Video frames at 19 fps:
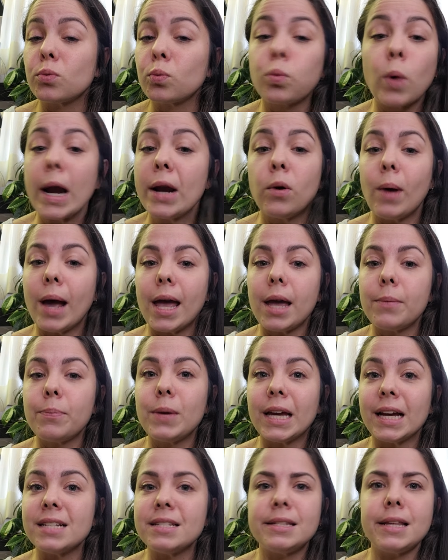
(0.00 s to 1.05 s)
right away
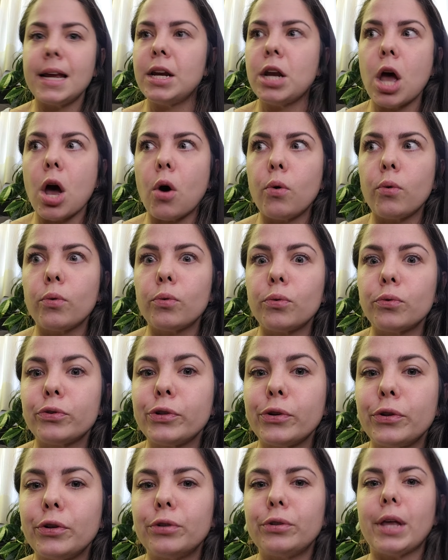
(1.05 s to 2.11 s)
because they know.
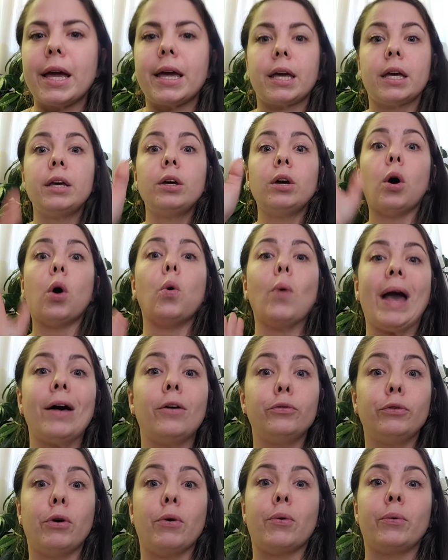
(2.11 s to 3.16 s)
So they're like, oh, hell
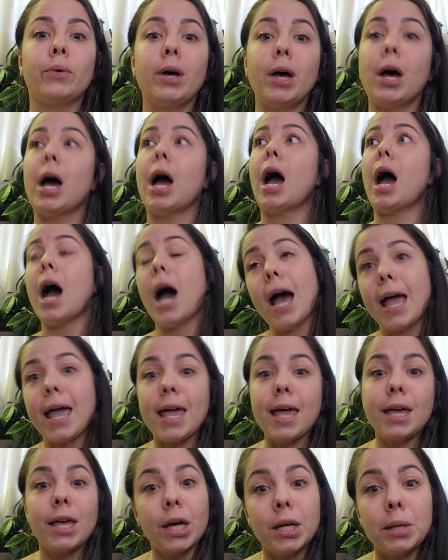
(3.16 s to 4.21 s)
no, I
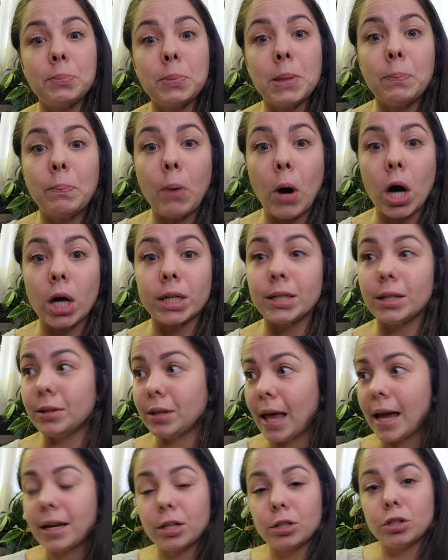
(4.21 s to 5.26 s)
ain't gonna be
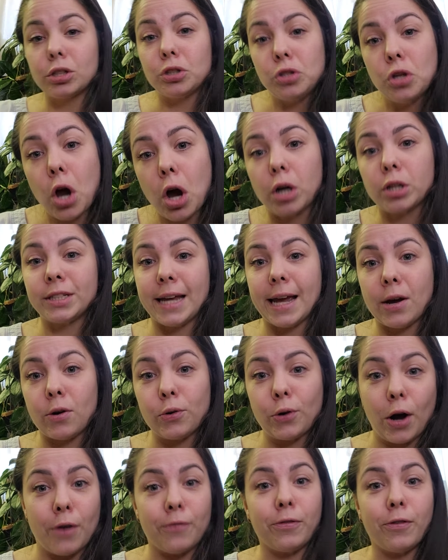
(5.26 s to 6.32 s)
knocked down
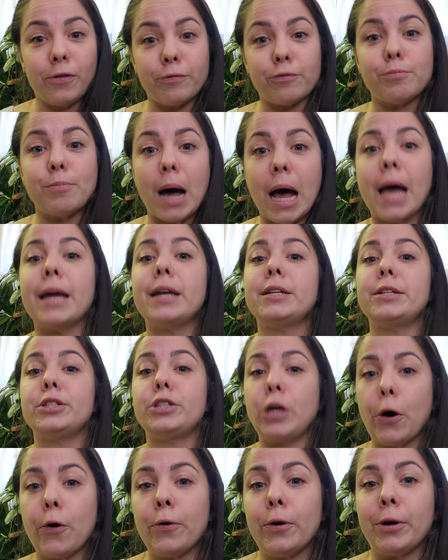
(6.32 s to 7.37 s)
off of my
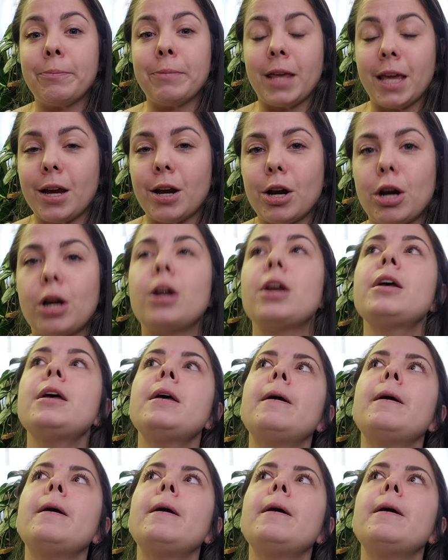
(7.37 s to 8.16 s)
totem here,